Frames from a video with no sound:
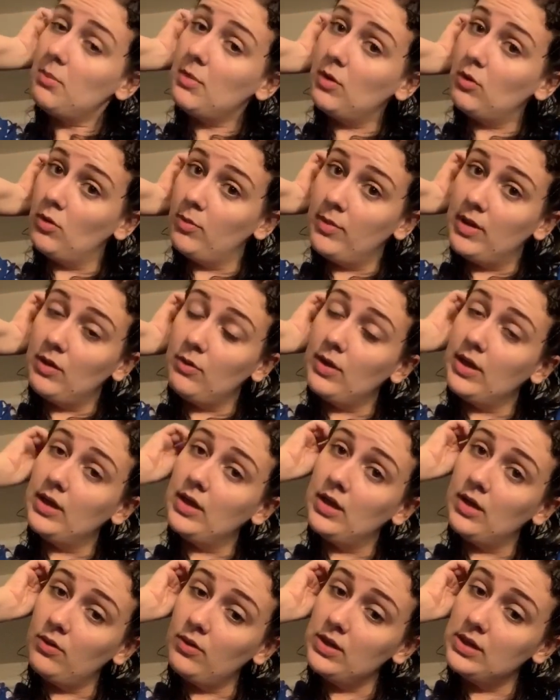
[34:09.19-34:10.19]
My roommate right
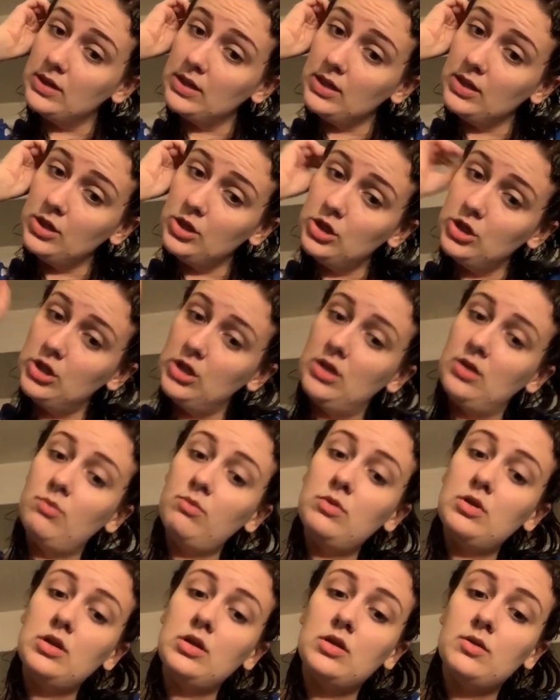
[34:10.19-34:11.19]
now is a
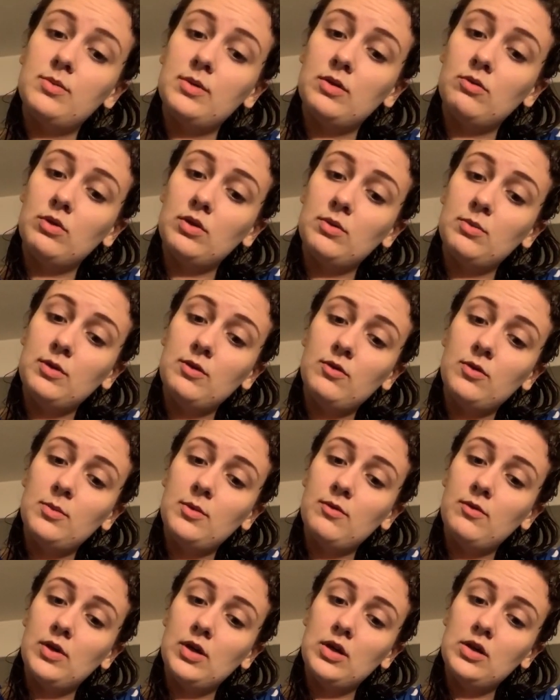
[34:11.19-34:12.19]
gem. She's been with me from
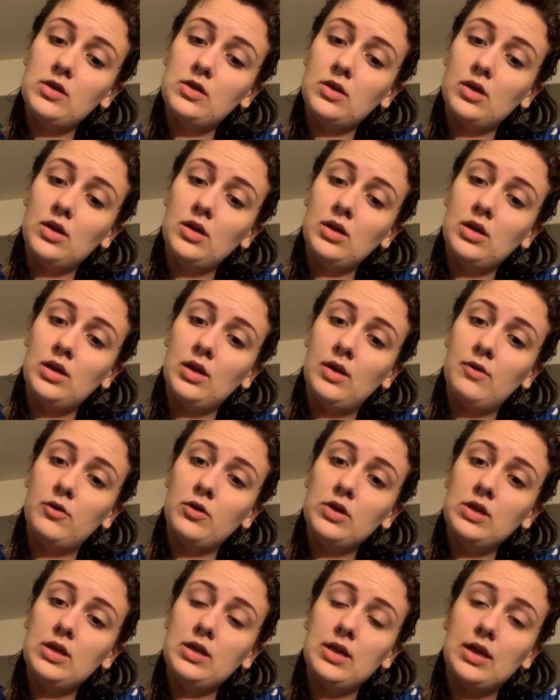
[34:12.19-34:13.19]
the very start, and I love
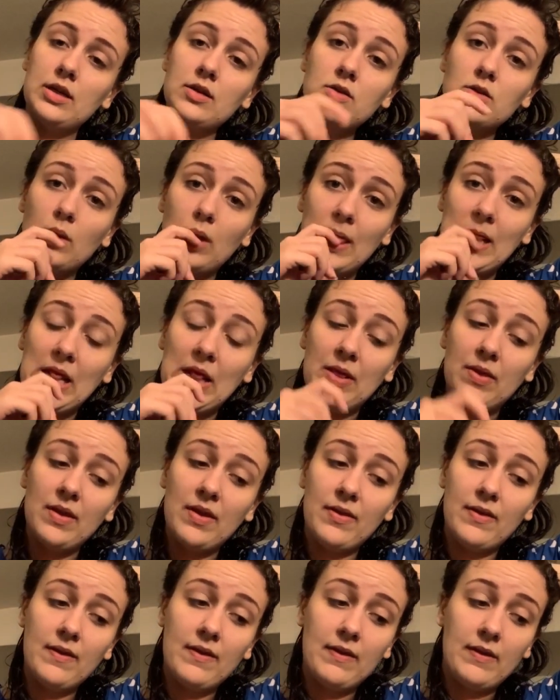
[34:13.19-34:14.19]
her to death, so there's
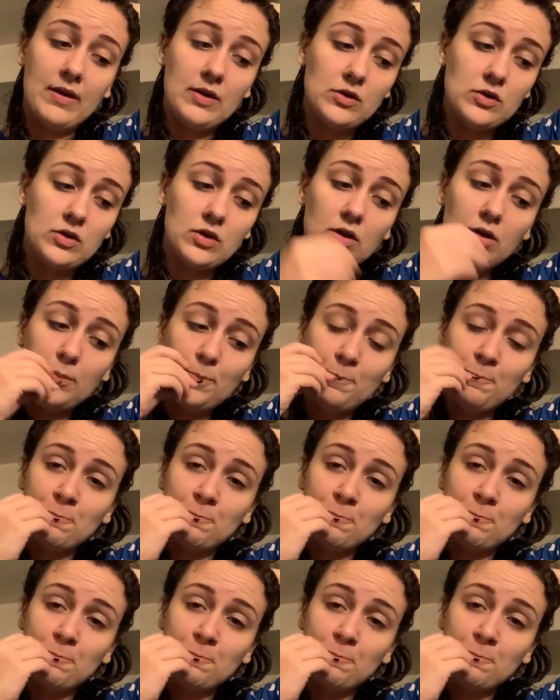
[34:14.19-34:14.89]
nothing against her.